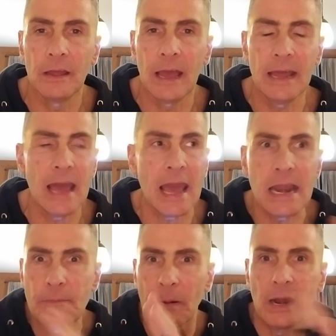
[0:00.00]
And
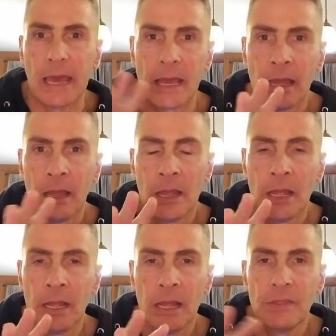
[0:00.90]
anybody
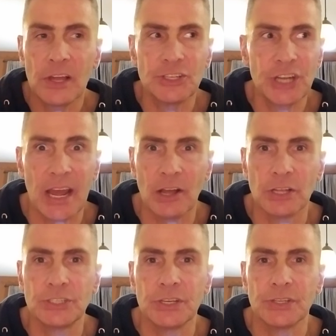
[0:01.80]
that
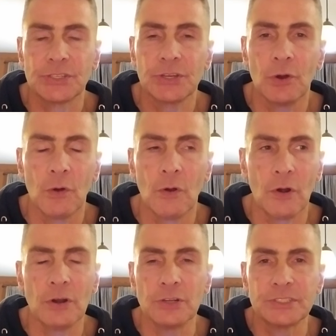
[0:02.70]
challenges
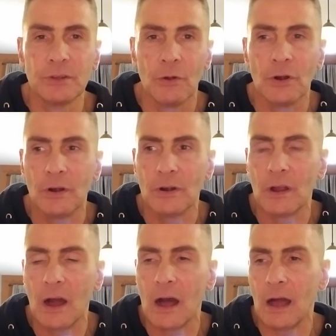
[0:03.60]
or
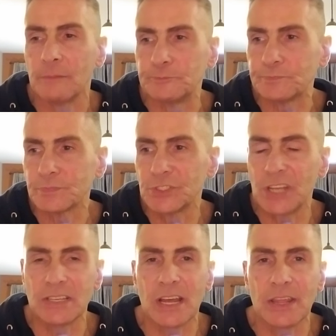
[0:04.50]

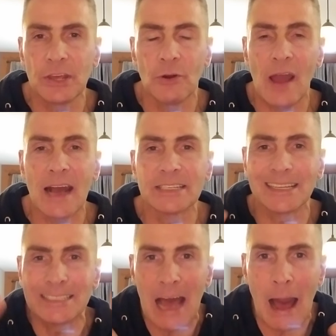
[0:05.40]
says anything or acts
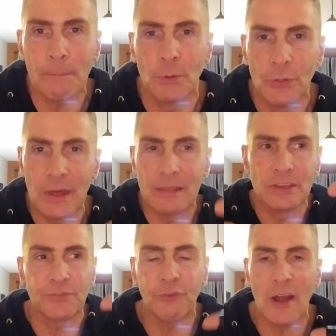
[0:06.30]
to topple that
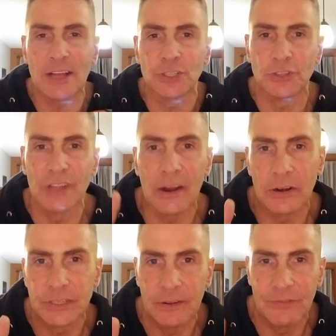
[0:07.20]
this fragile
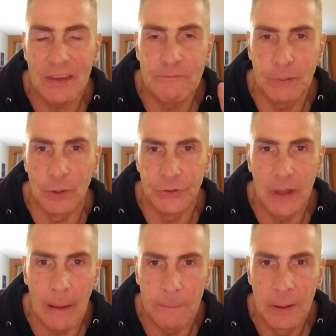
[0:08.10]
narrative they've built
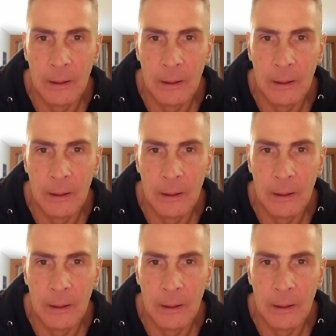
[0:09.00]
up